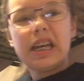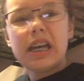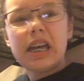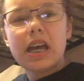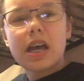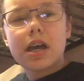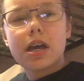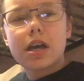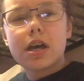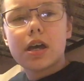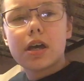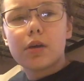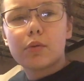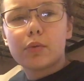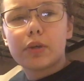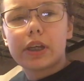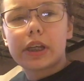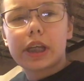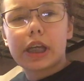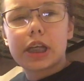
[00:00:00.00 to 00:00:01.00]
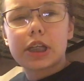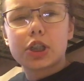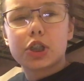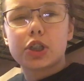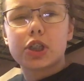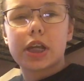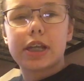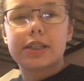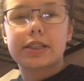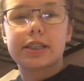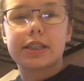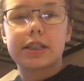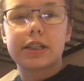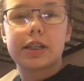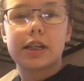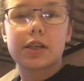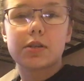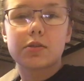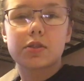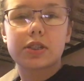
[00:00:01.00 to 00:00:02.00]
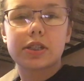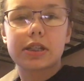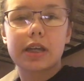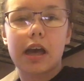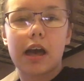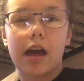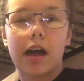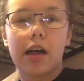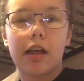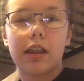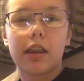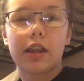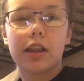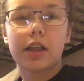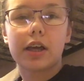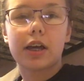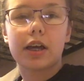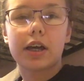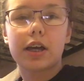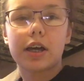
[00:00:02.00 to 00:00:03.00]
And we get Jason Goes to Hell.